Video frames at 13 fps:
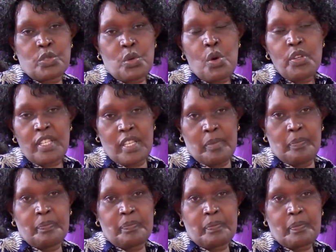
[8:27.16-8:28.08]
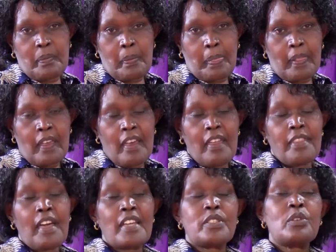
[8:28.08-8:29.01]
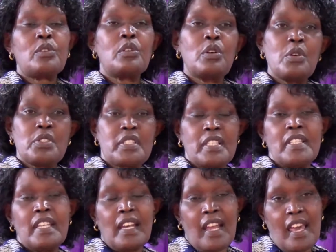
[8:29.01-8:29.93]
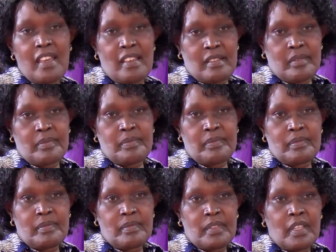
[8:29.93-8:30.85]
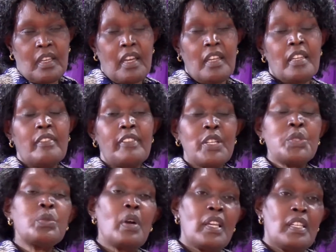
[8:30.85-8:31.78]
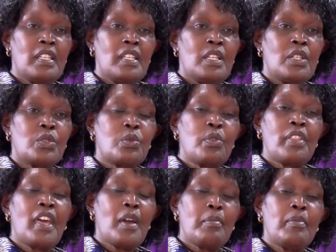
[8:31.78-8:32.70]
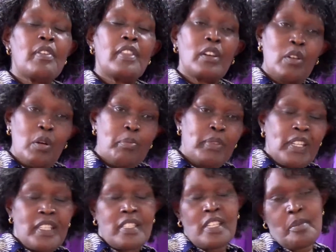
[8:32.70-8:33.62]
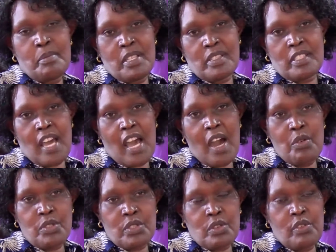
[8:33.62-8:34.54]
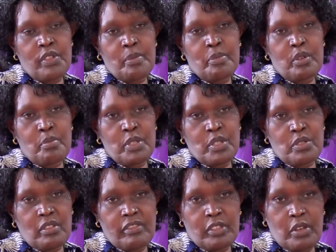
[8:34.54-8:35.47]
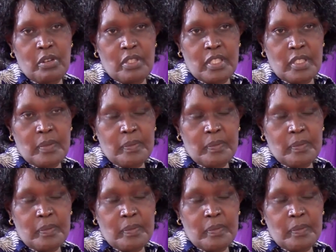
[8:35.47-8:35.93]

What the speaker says: told him, and that caused delay. And eventually, to them, they completely missed out on the promise of God.